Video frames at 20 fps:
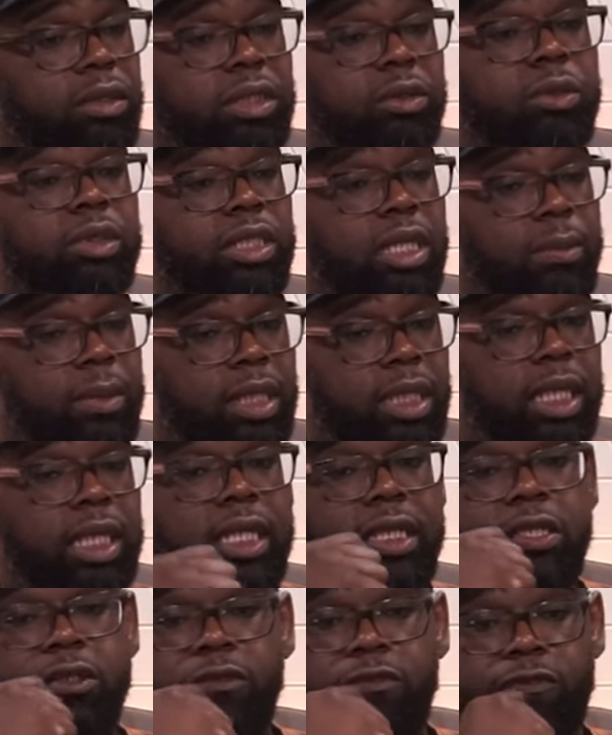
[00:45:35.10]
she was able to get
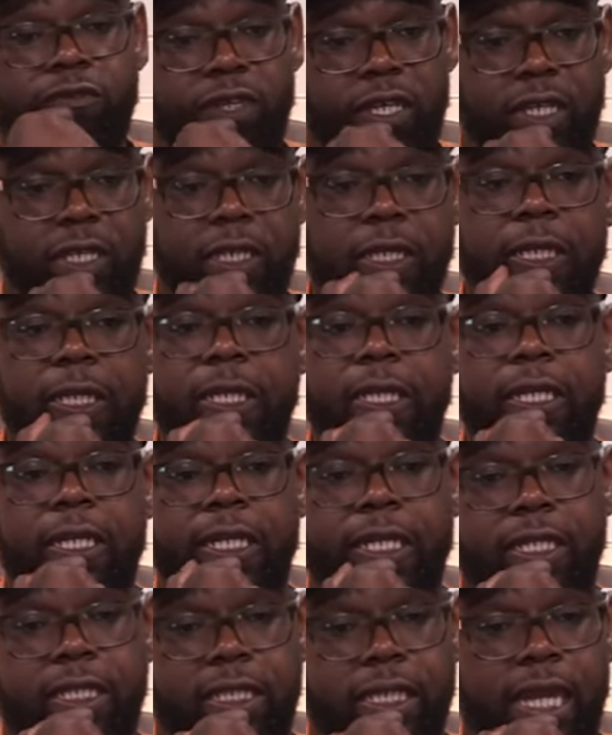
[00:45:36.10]
it to fit
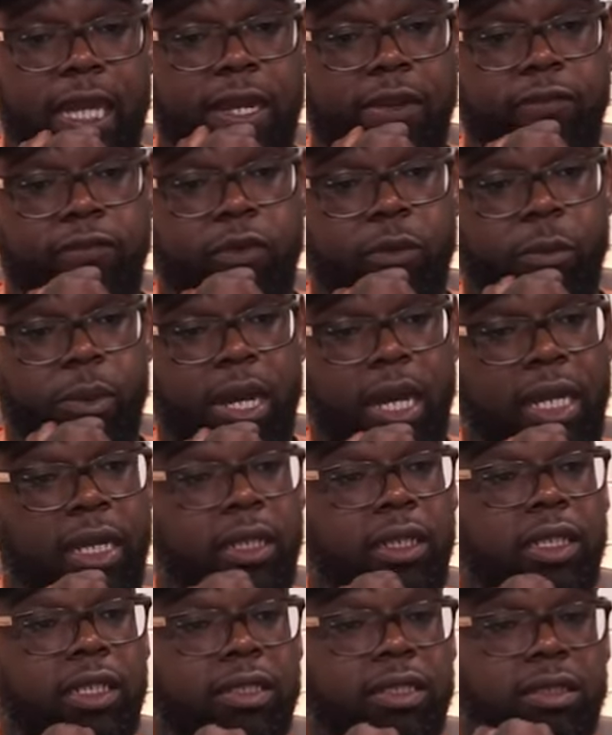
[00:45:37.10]
inside of her body.
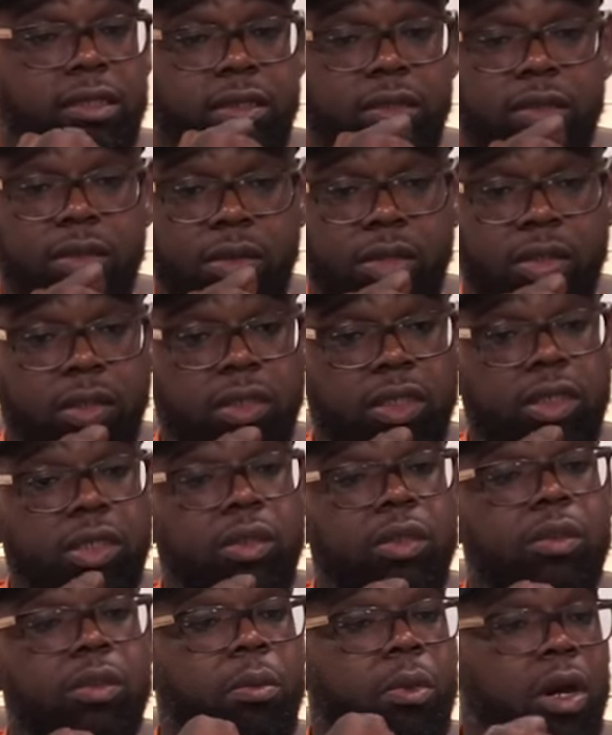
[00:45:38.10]
This, she,
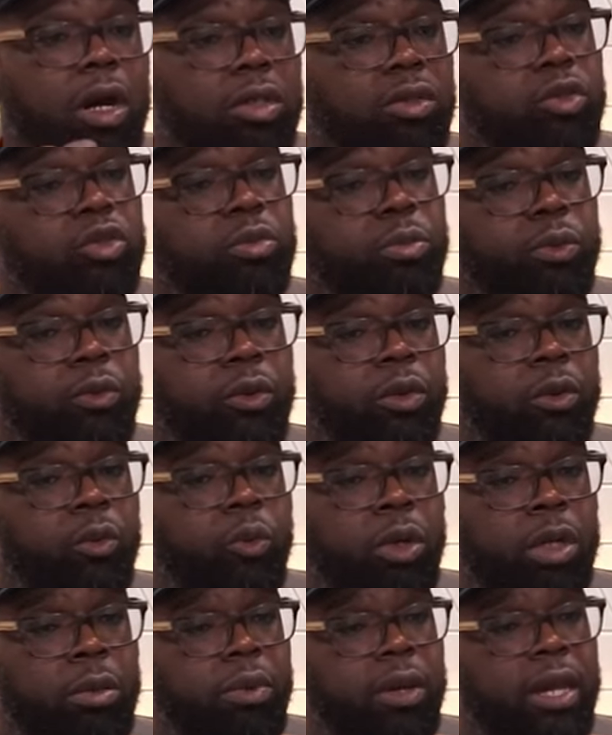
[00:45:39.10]
Mars was born
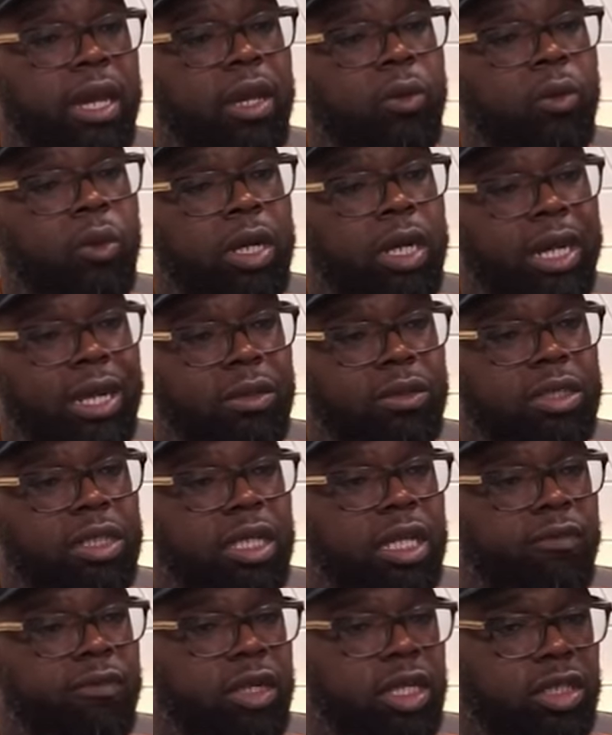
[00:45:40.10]
one pound, one ounce,
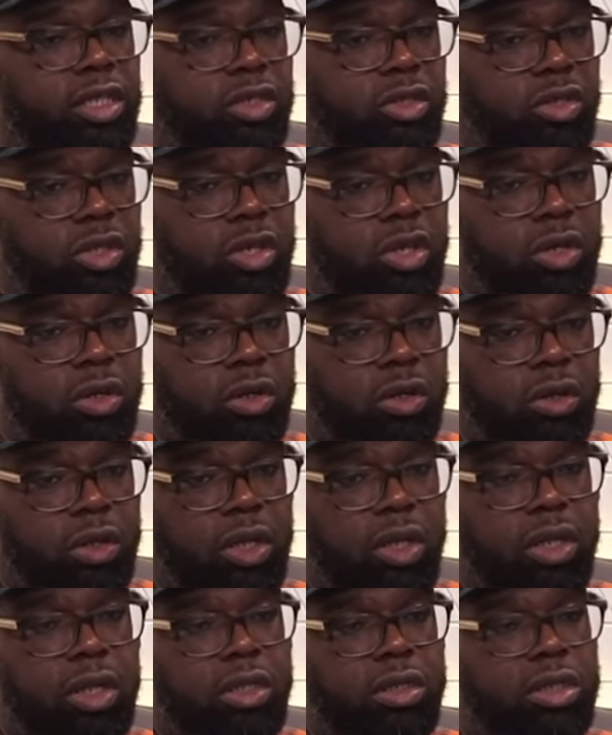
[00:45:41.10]
11 inches
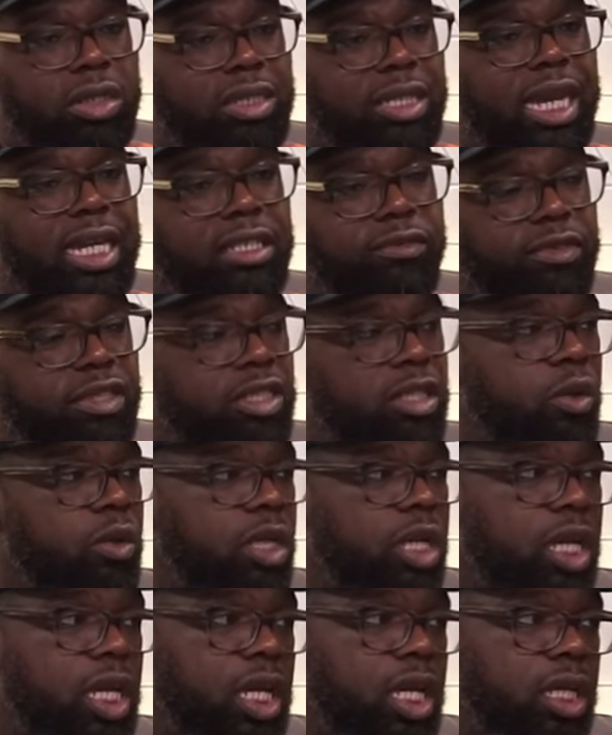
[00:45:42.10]
long, mm-hmm. the size of a soda
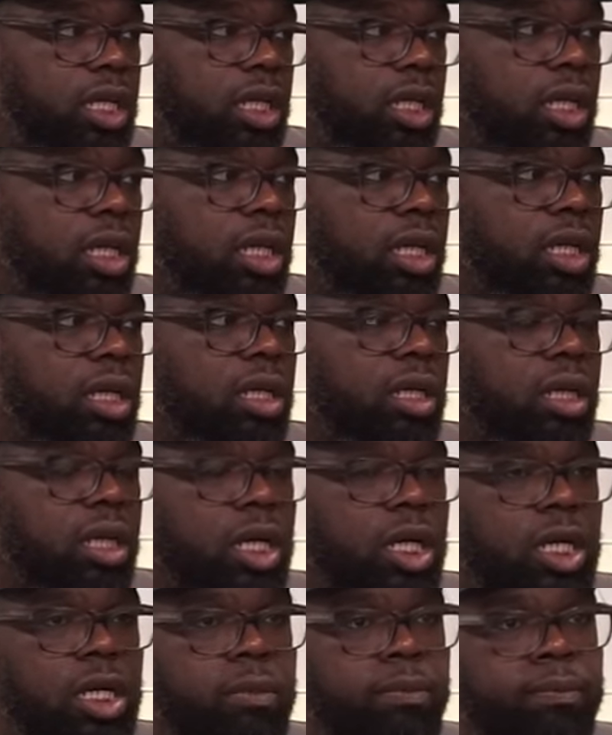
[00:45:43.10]
can. Mm-hmm.
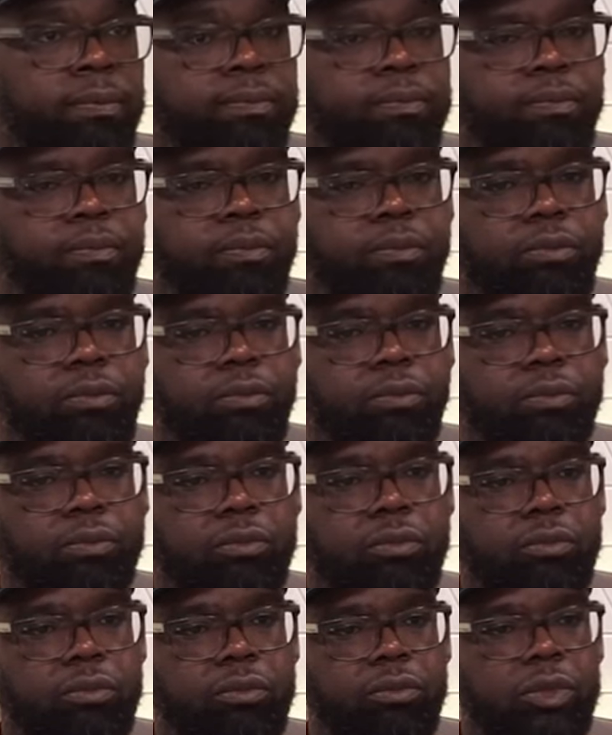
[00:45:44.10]
Um,
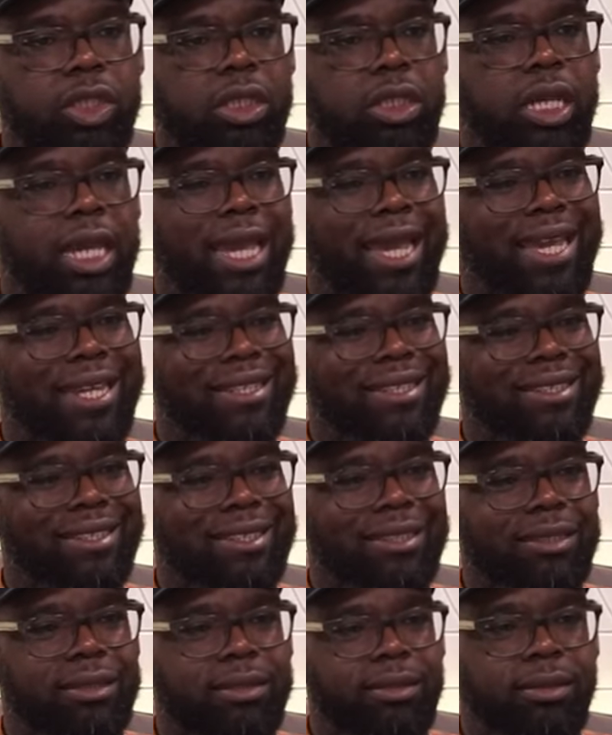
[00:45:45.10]

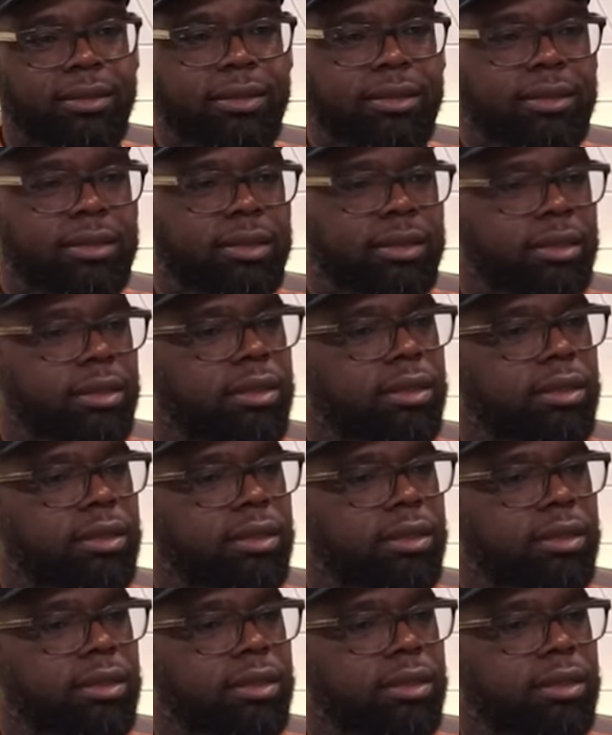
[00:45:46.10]
and